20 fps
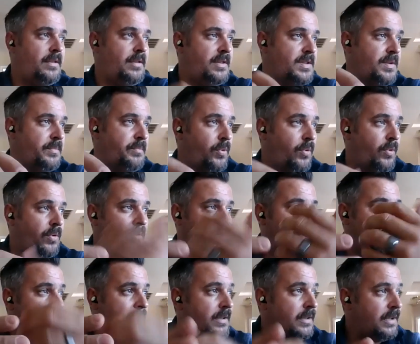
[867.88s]
that it's
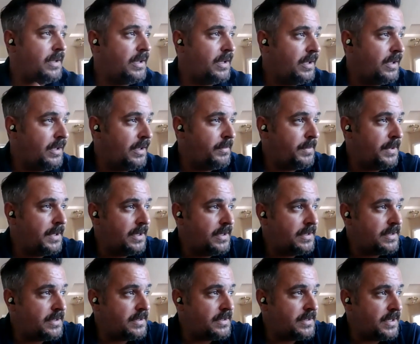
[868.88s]
important
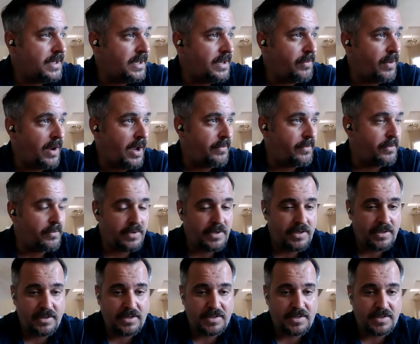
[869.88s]
it's a city rivalry.